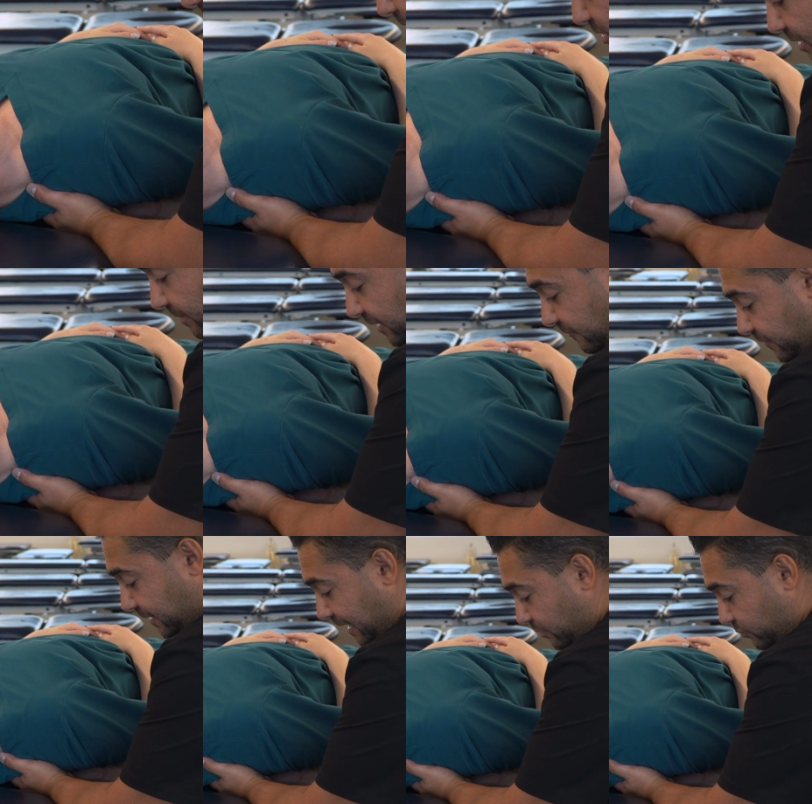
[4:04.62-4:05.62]
So I might
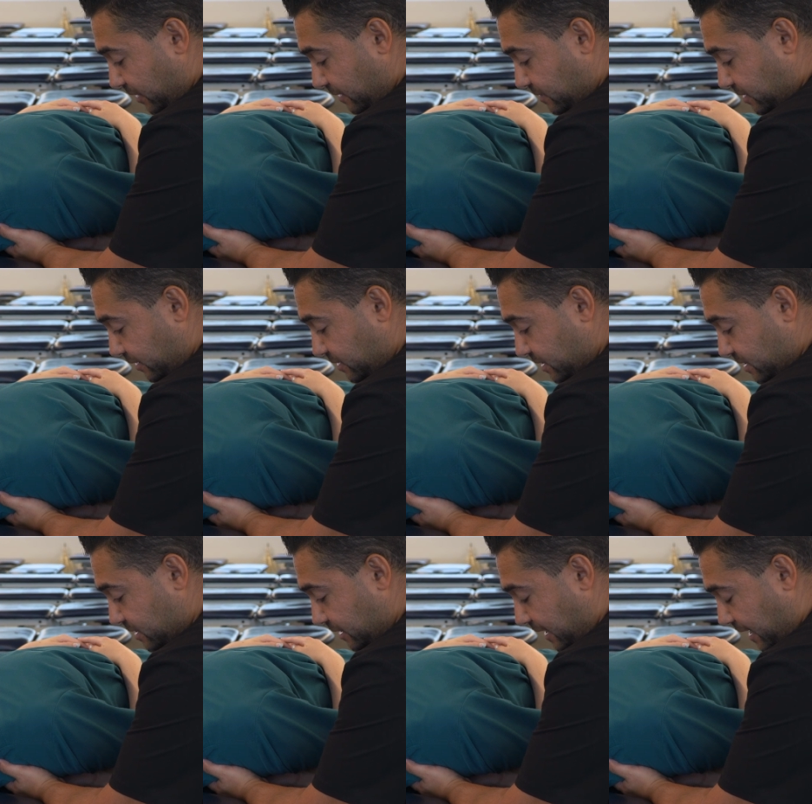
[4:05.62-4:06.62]
feel that rib start to
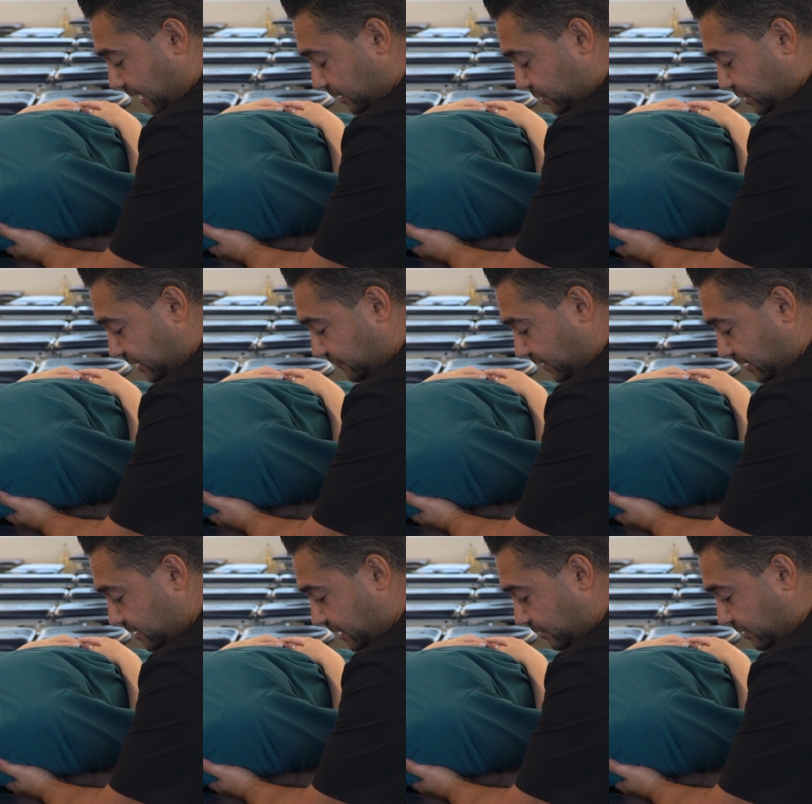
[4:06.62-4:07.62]
slide or shift
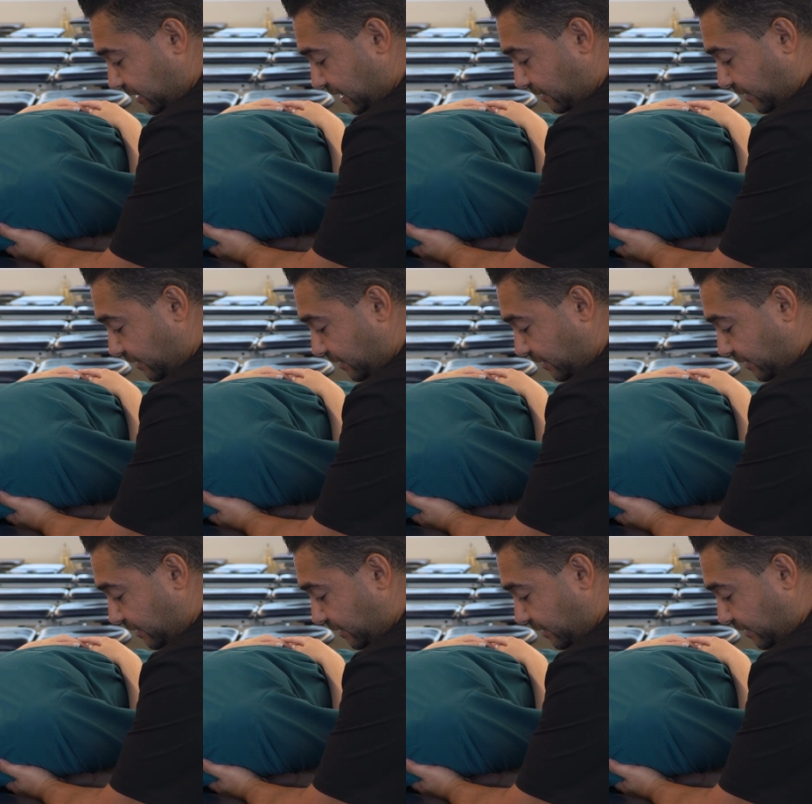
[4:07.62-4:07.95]
anteriorly.